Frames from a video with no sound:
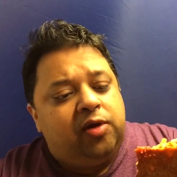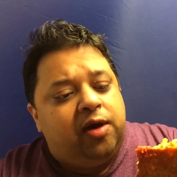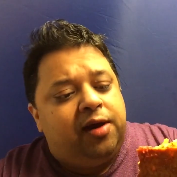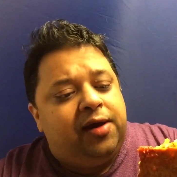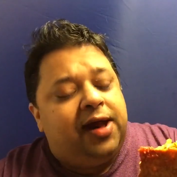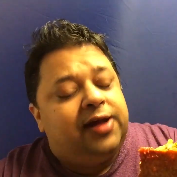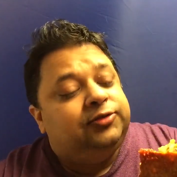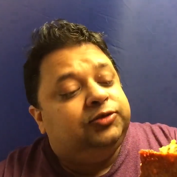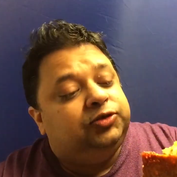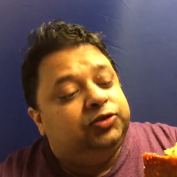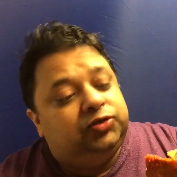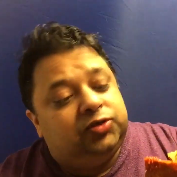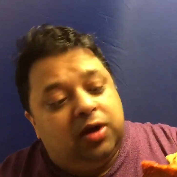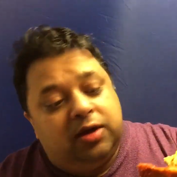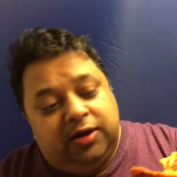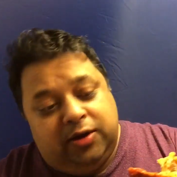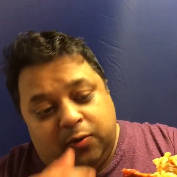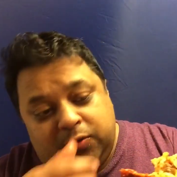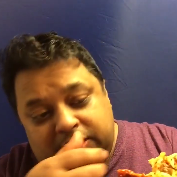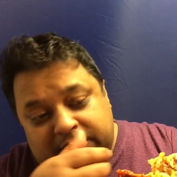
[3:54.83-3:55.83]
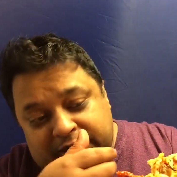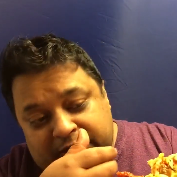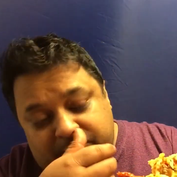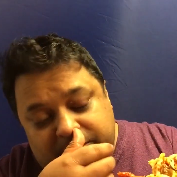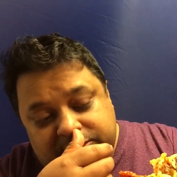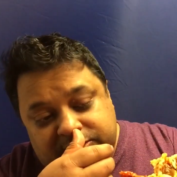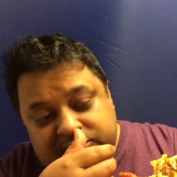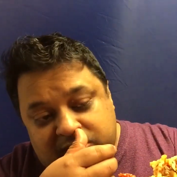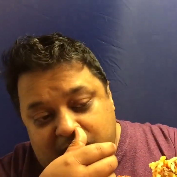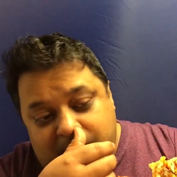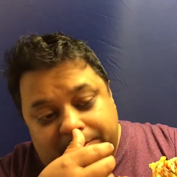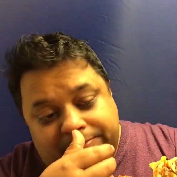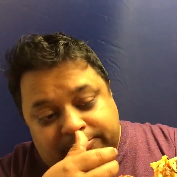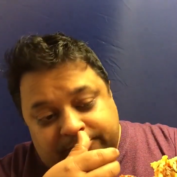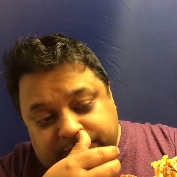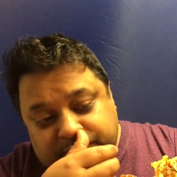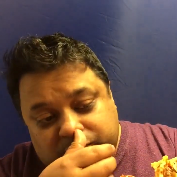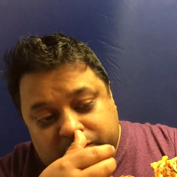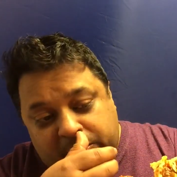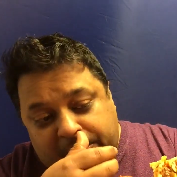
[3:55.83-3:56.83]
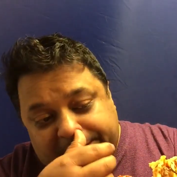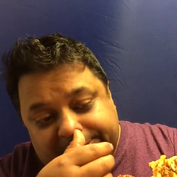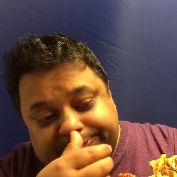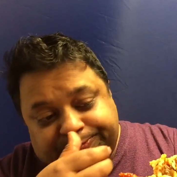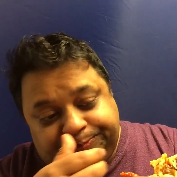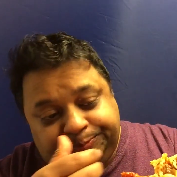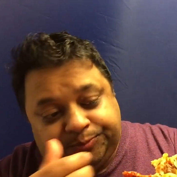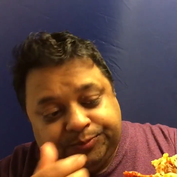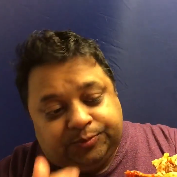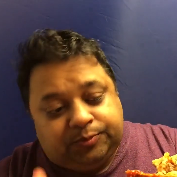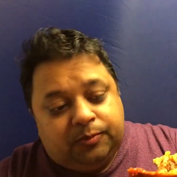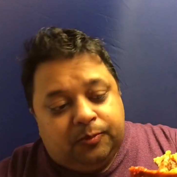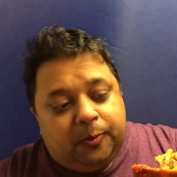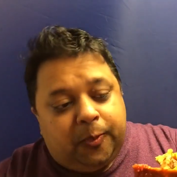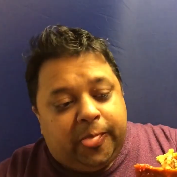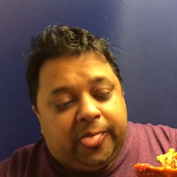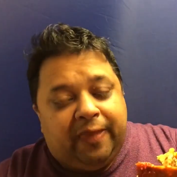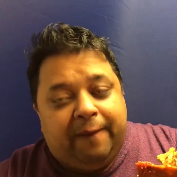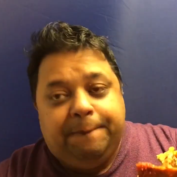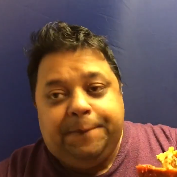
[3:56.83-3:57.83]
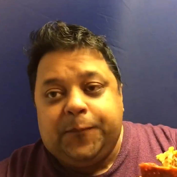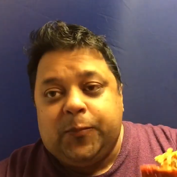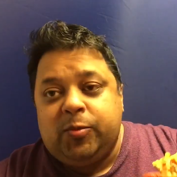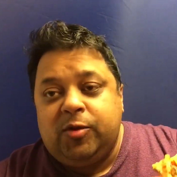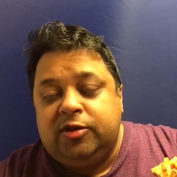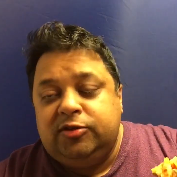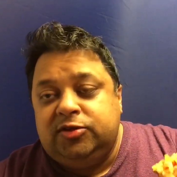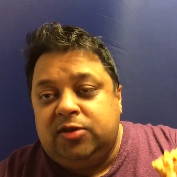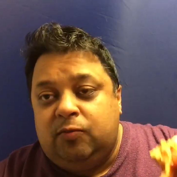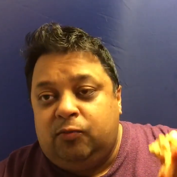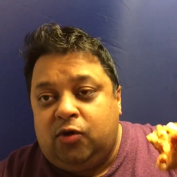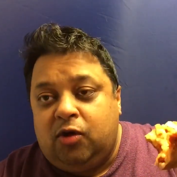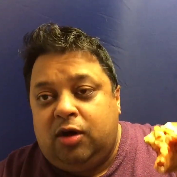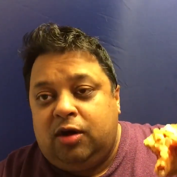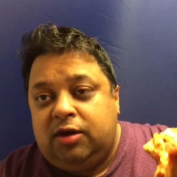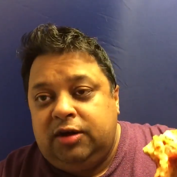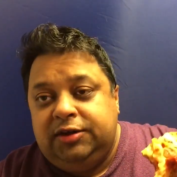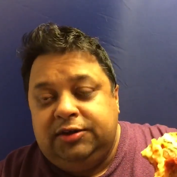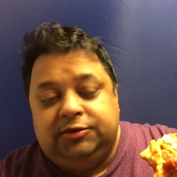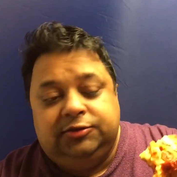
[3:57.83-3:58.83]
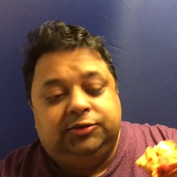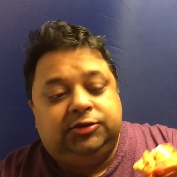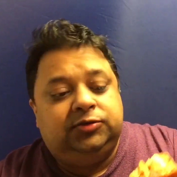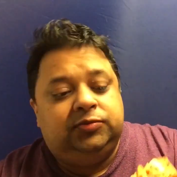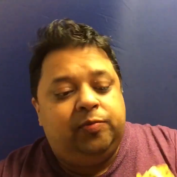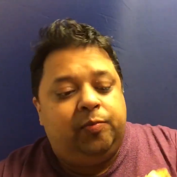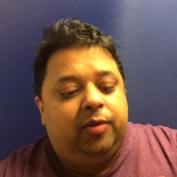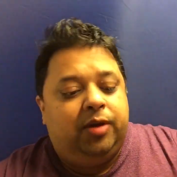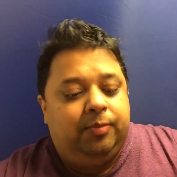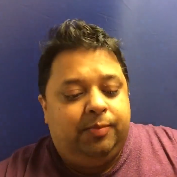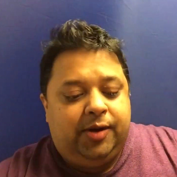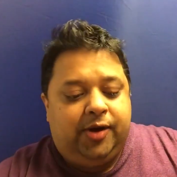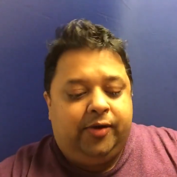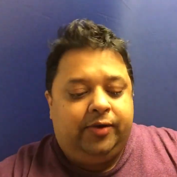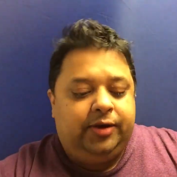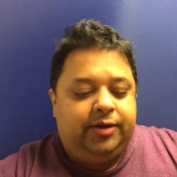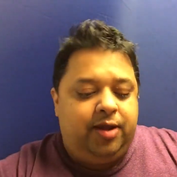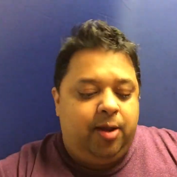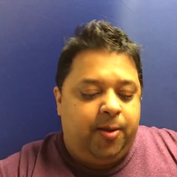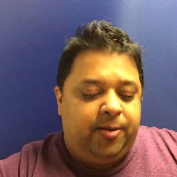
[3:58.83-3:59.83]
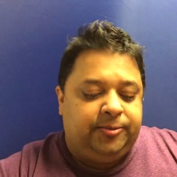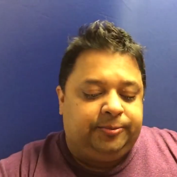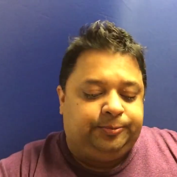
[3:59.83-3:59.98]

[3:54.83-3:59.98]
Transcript: I actually thought they would have given me some some raw onions, but apparently